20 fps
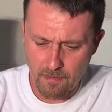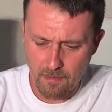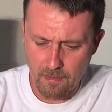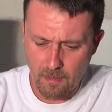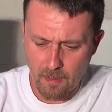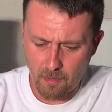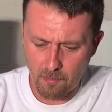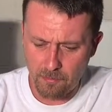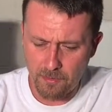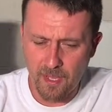
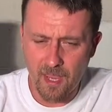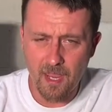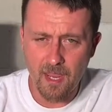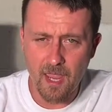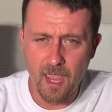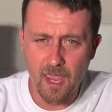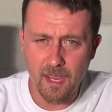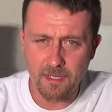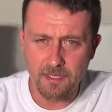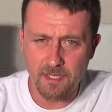on day
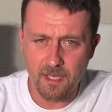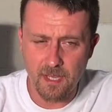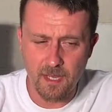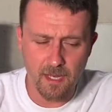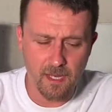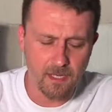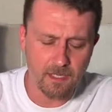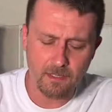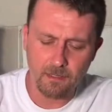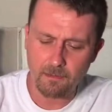
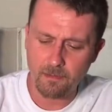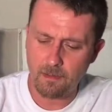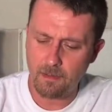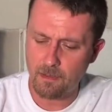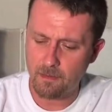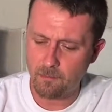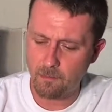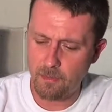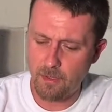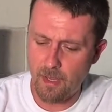18,
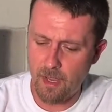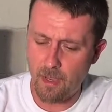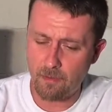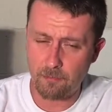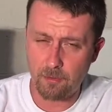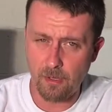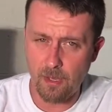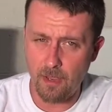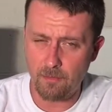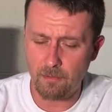
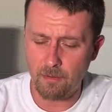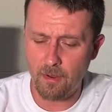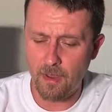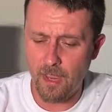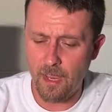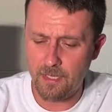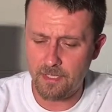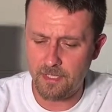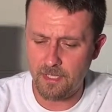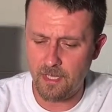after you have your
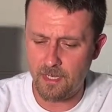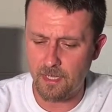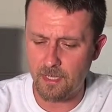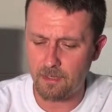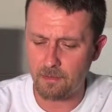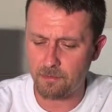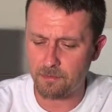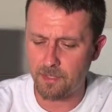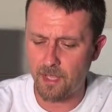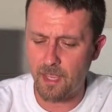egg set in,
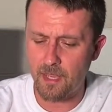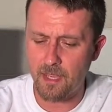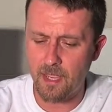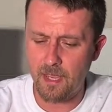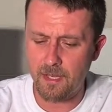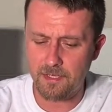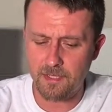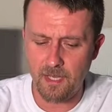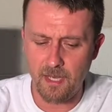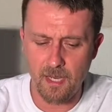on day
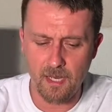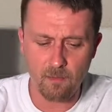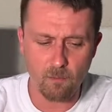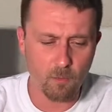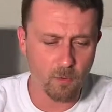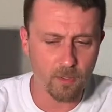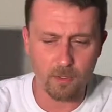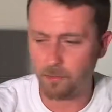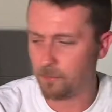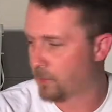18,
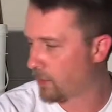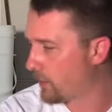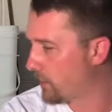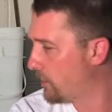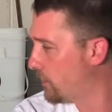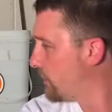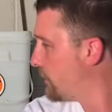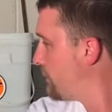what you'll do